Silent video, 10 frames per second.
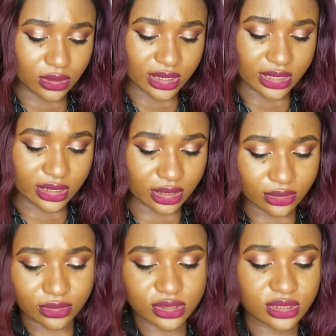like that,
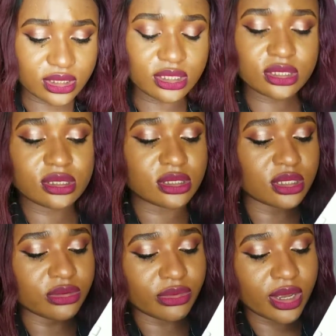because this
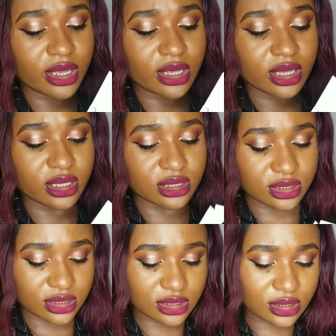right here
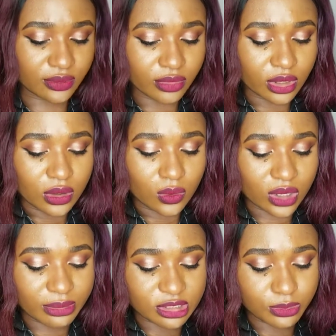is
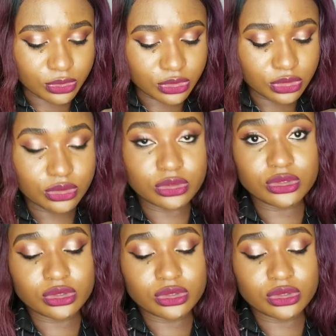what I'm supposed to use